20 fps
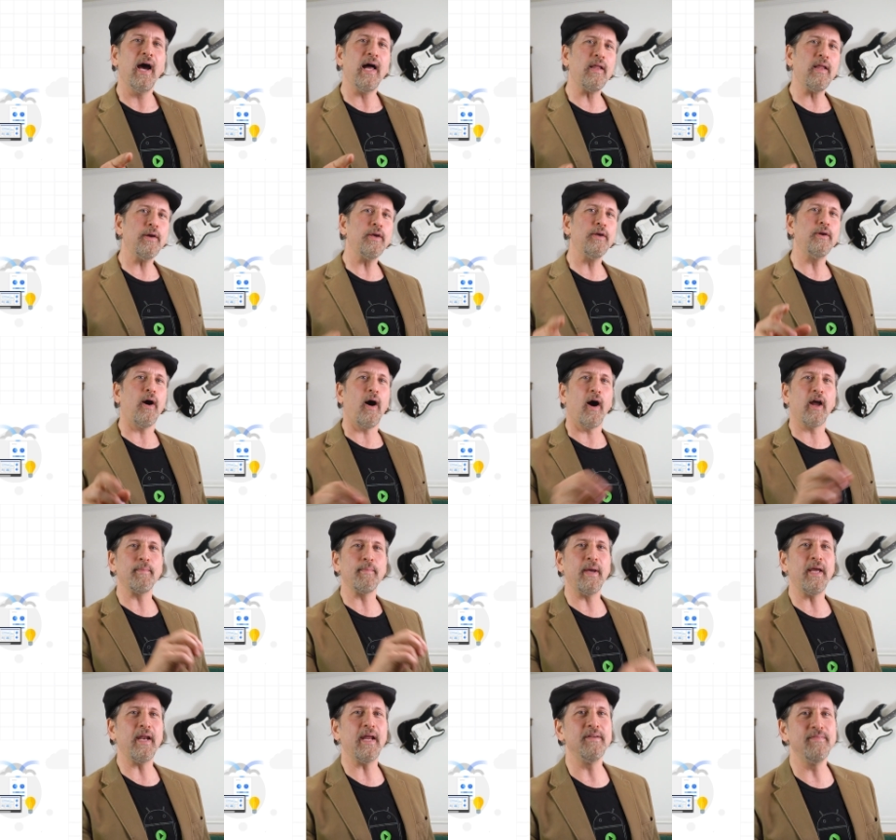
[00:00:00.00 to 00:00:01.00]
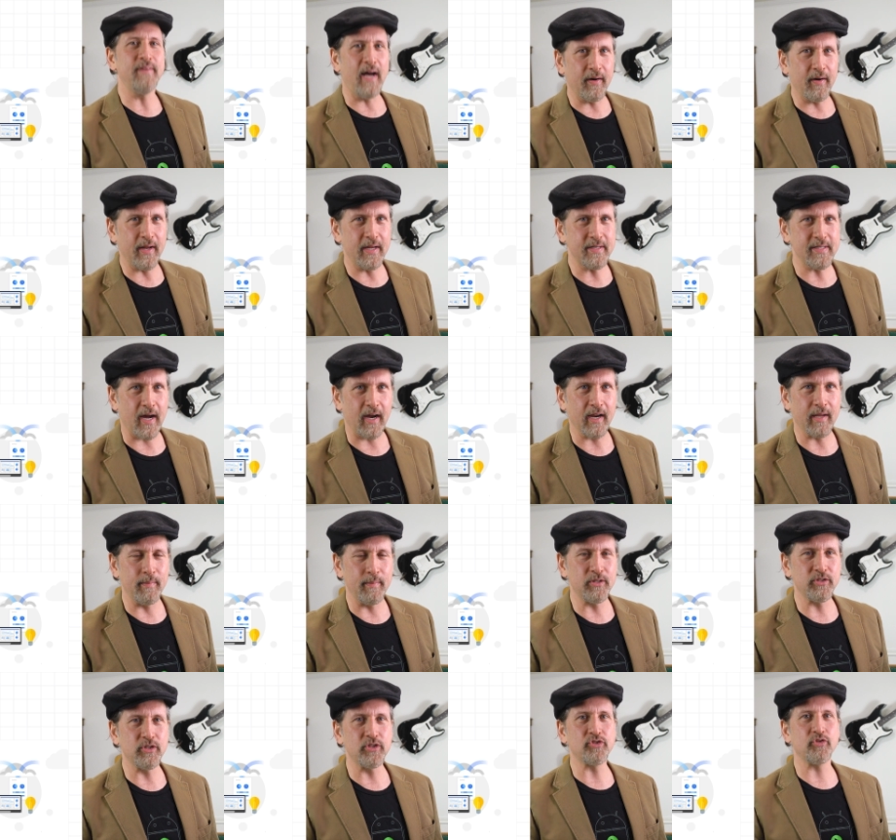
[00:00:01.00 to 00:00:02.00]
allowing you to automate and validate
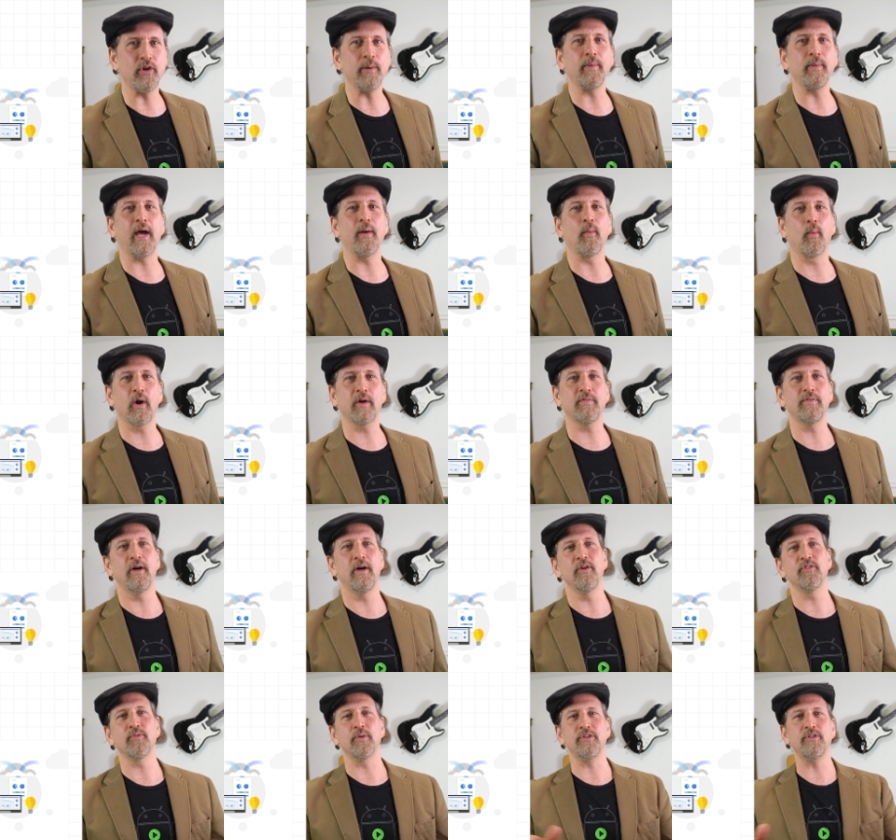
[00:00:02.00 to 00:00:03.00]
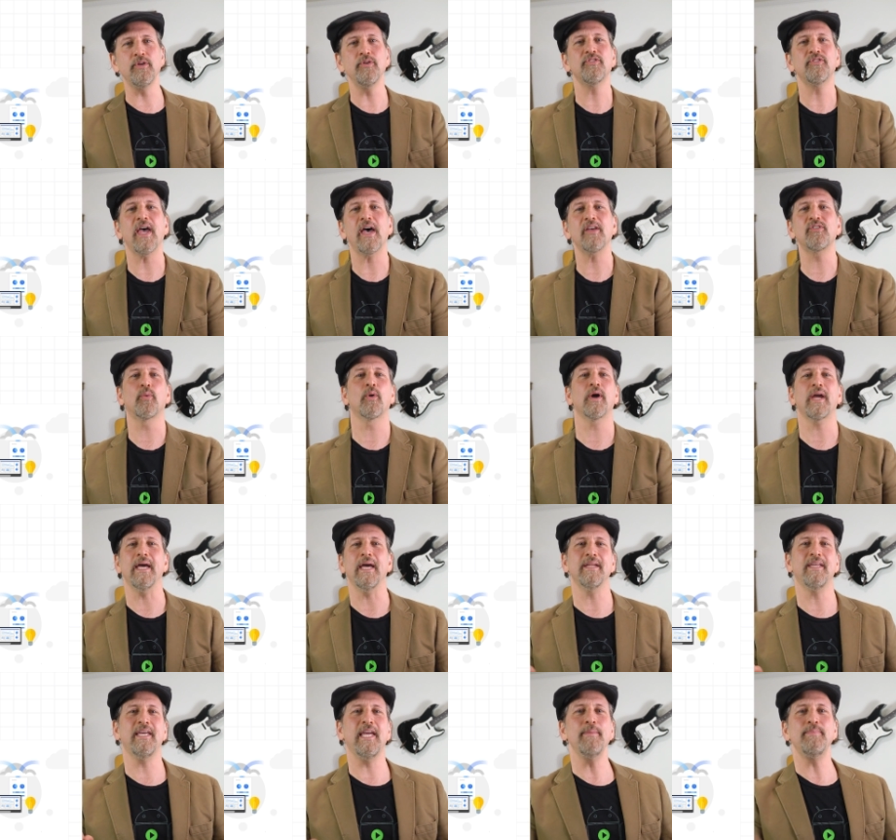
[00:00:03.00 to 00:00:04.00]
documents to streamline workflows, reduce guesswork,
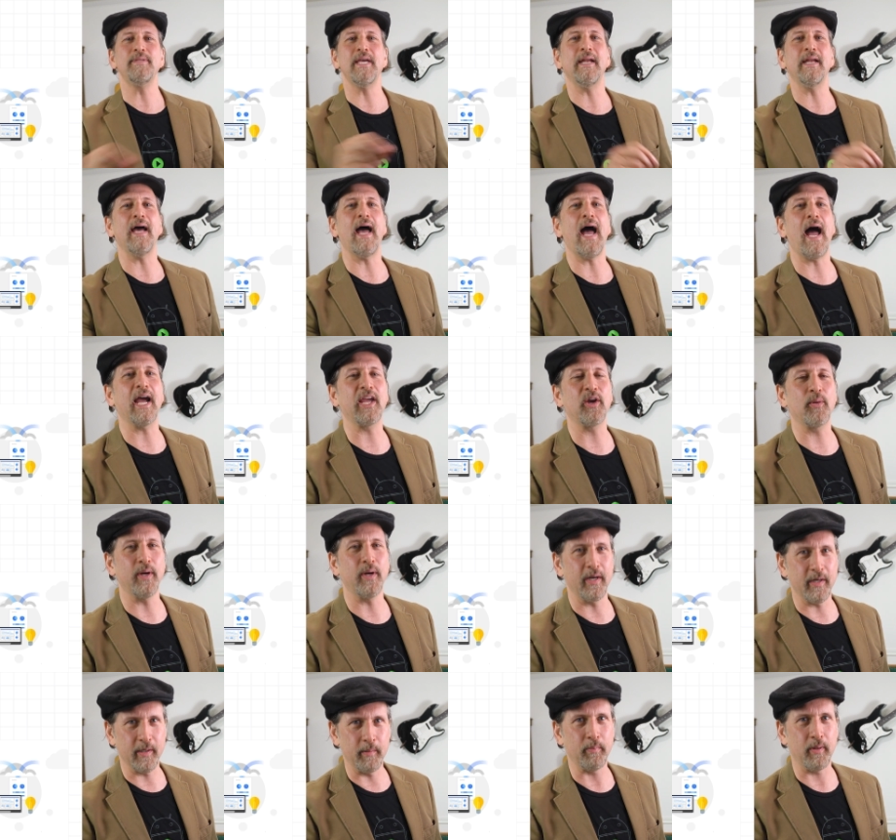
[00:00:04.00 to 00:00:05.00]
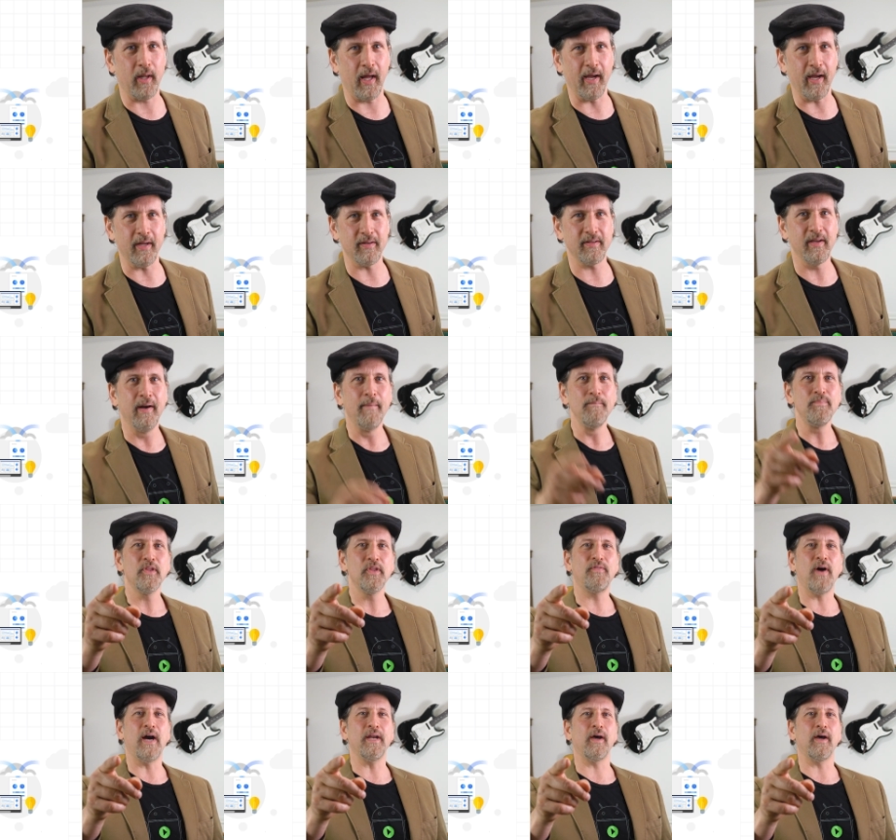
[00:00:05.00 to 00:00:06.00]
and keep data accurate and compliant.
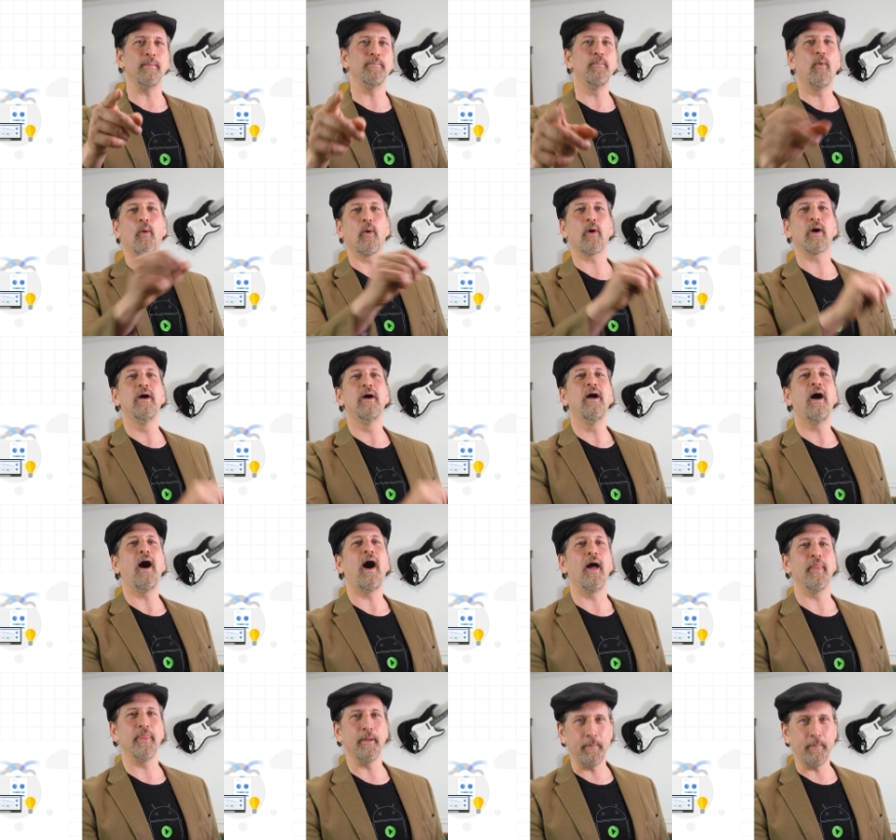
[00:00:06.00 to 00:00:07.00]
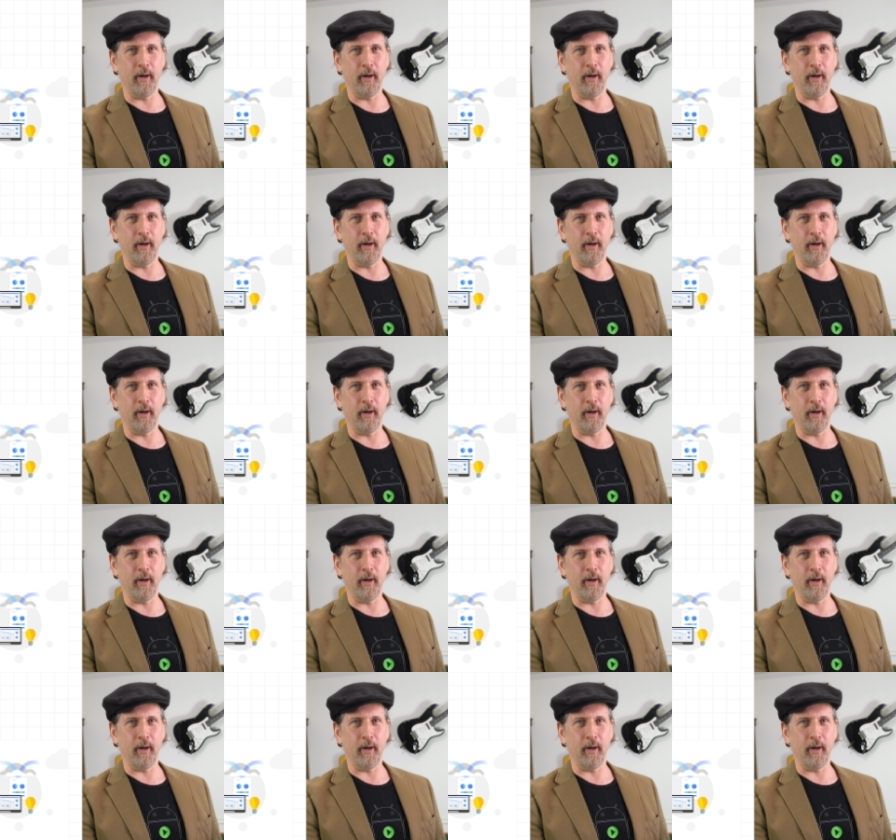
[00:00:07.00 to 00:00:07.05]
Find out more on the